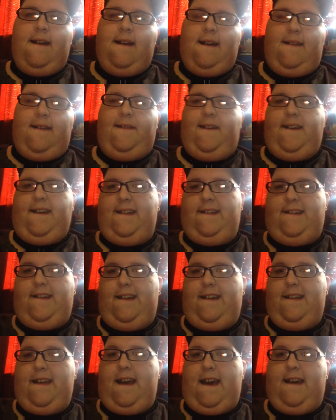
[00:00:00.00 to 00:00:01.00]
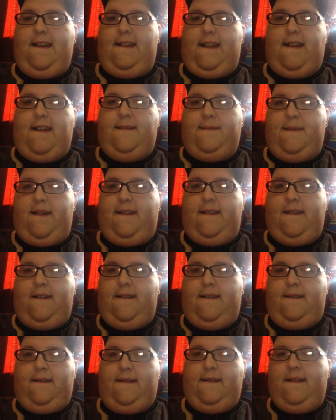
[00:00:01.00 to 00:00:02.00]
you can see that, that's my
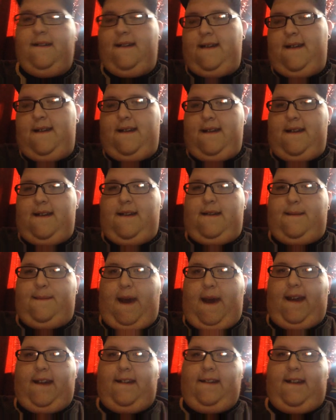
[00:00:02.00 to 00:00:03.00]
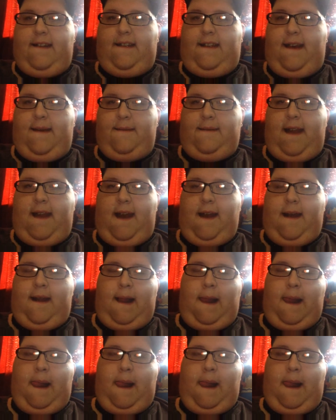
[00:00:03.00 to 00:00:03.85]
tongue packing the dip down.